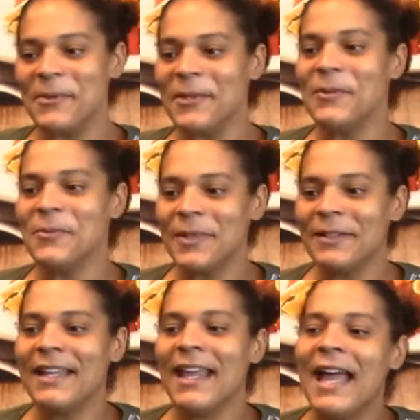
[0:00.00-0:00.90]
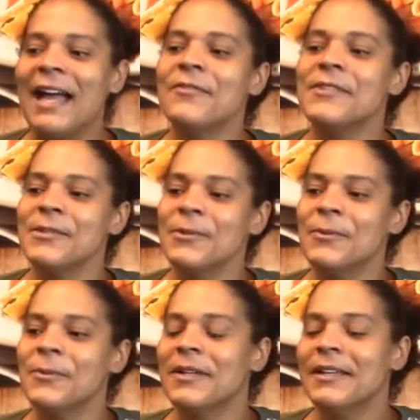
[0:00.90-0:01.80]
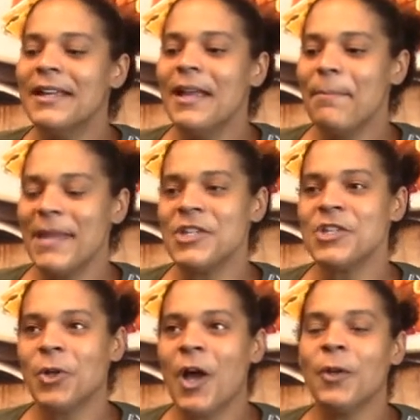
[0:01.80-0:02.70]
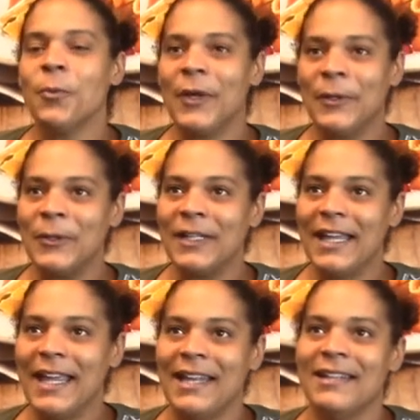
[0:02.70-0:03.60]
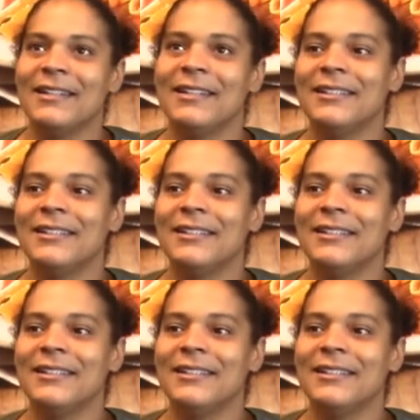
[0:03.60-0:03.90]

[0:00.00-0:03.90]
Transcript: You really have to be strong-willed and